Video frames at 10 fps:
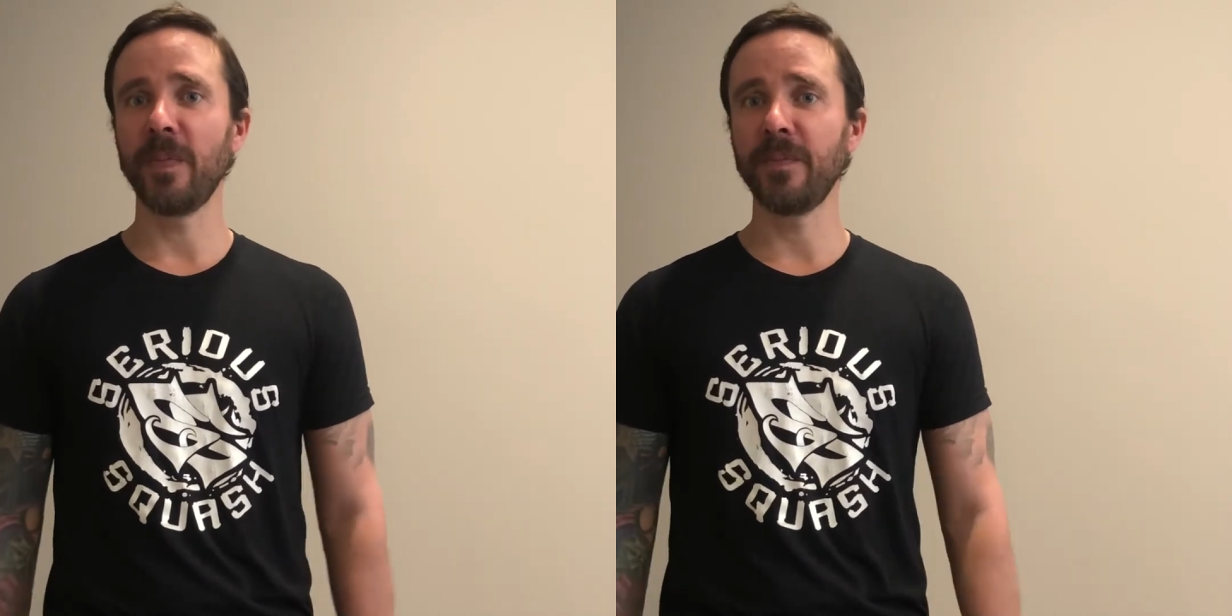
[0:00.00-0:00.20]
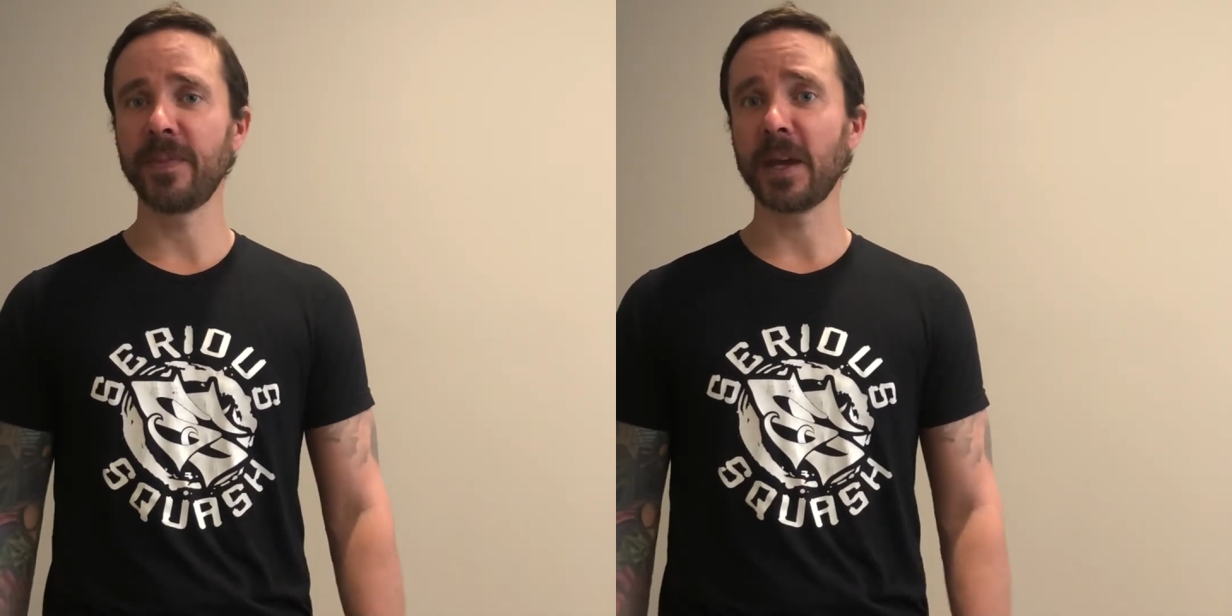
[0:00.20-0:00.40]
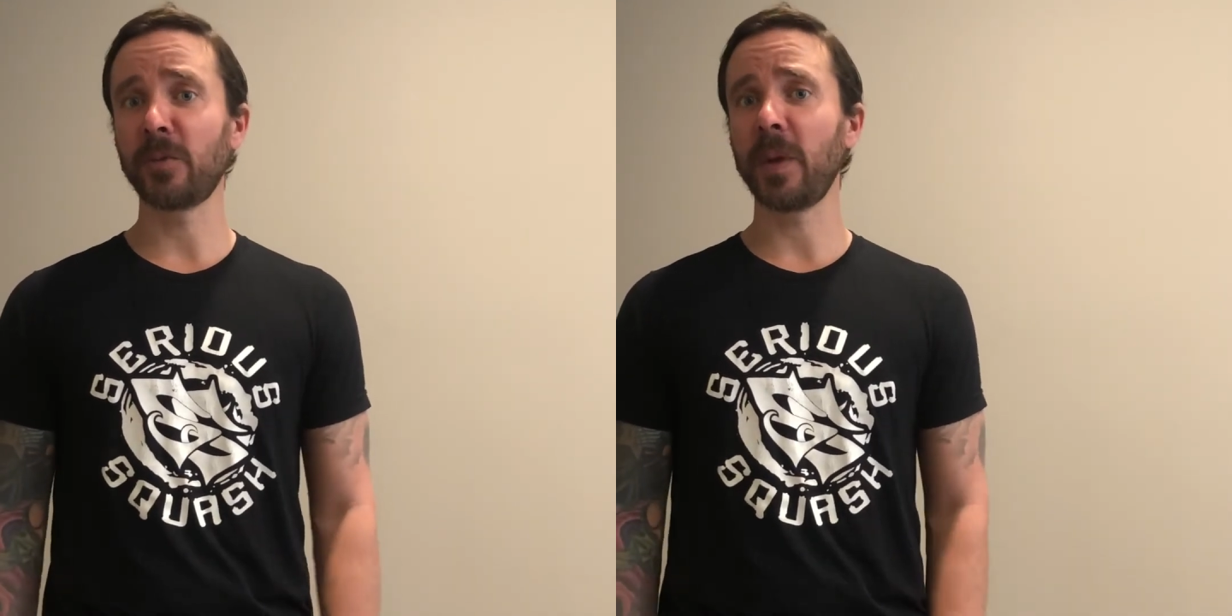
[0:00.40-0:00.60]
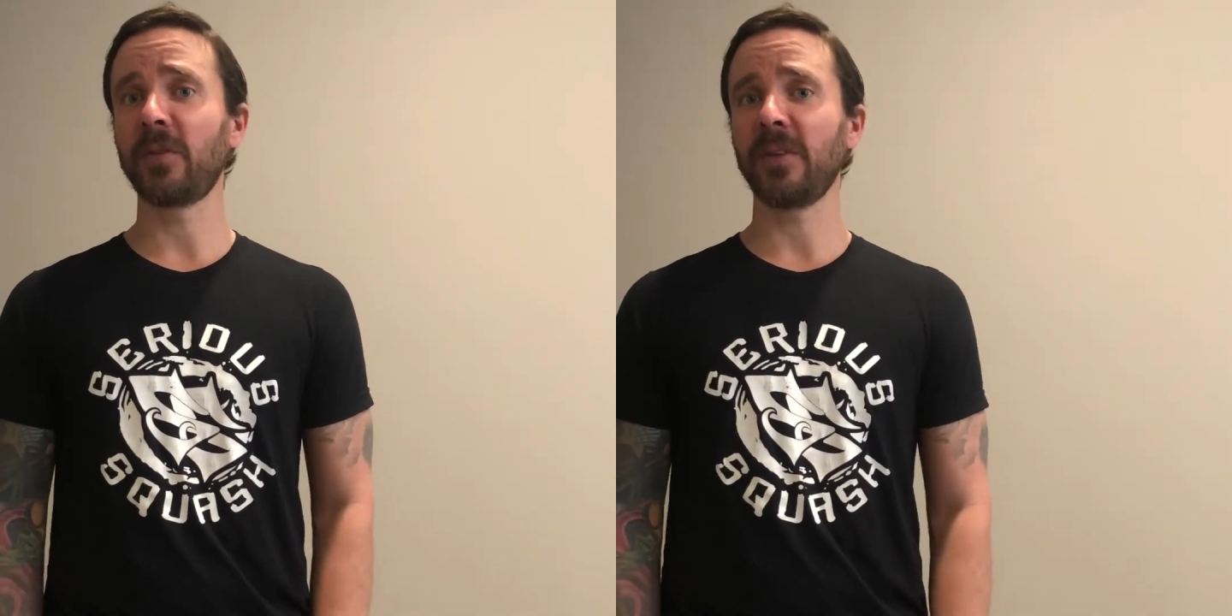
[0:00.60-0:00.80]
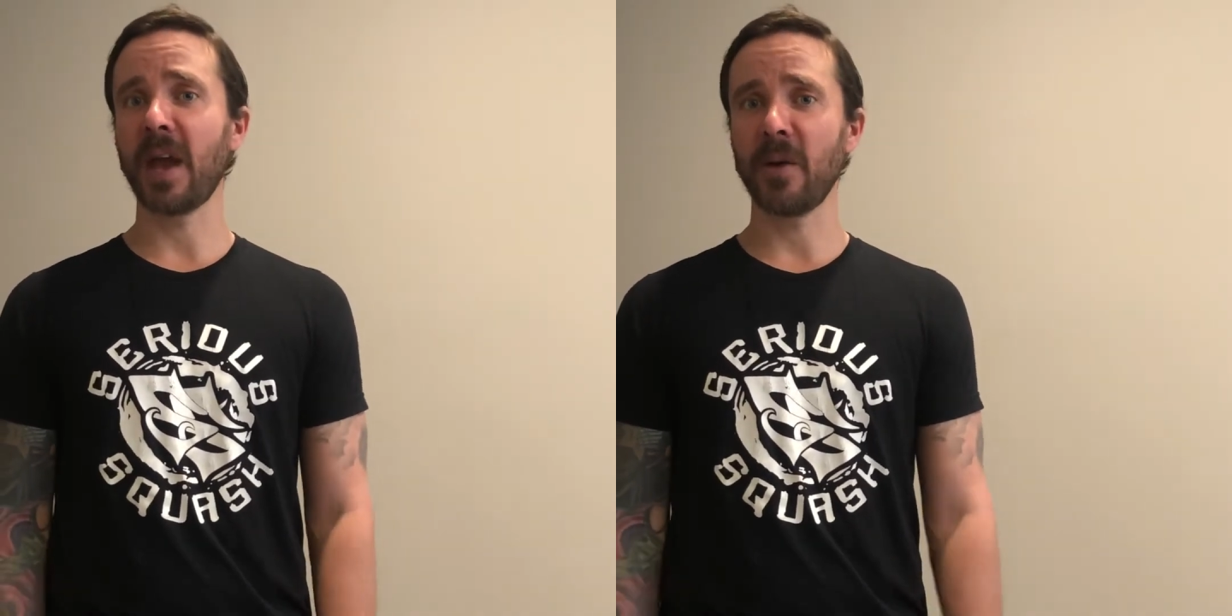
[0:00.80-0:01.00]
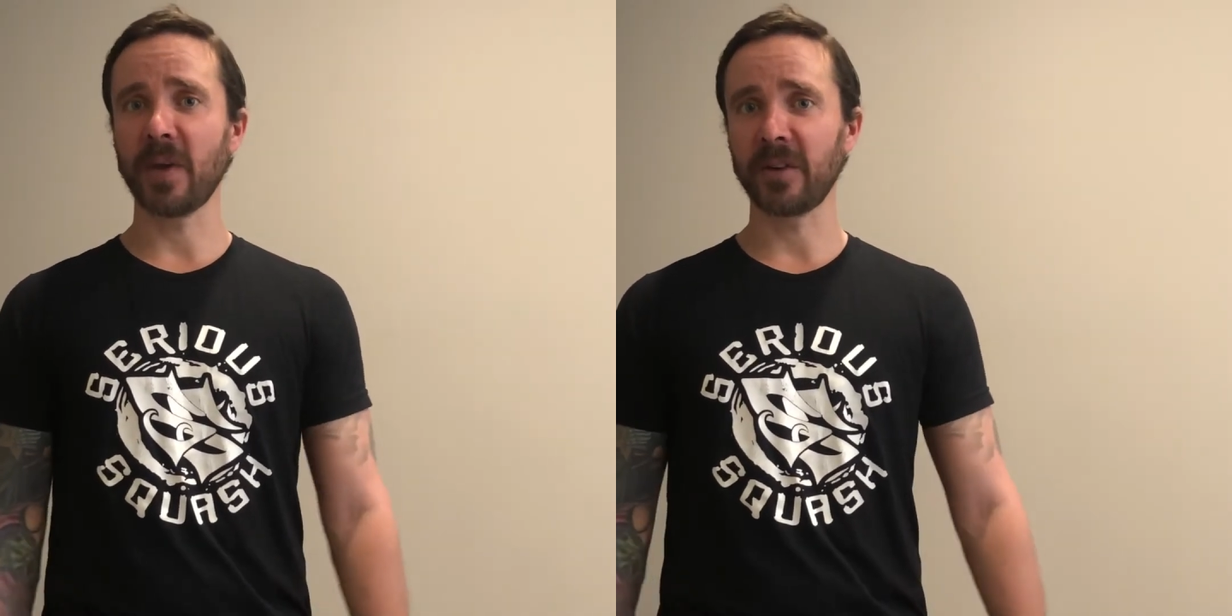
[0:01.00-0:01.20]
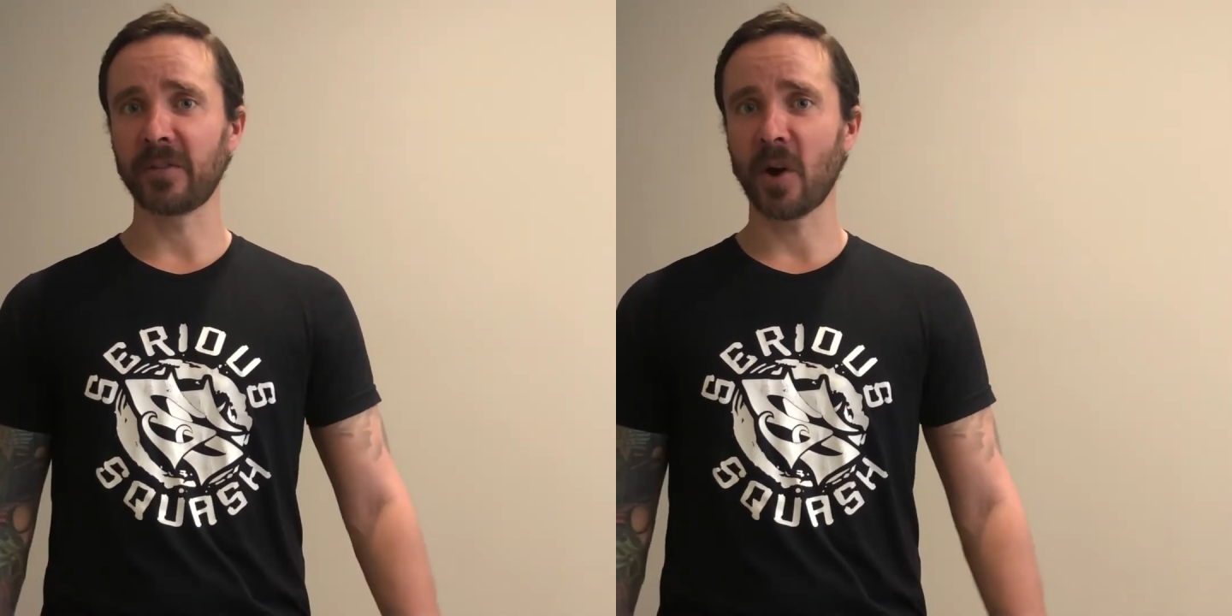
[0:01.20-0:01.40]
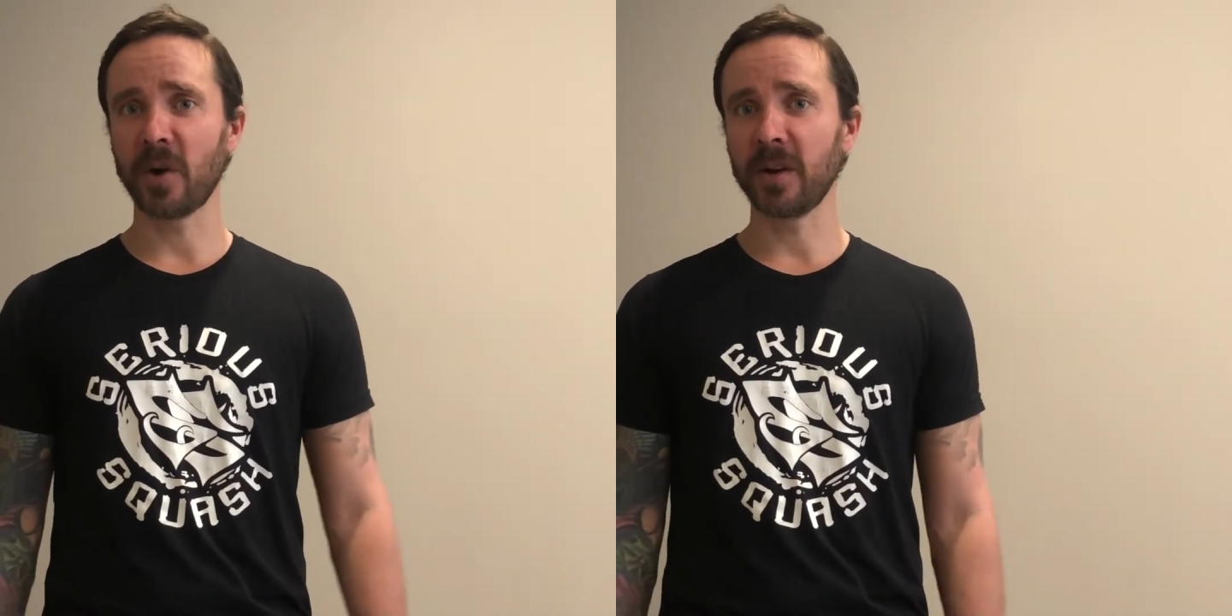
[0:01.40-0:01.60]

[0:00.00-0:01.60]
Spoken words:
that's basically how that started,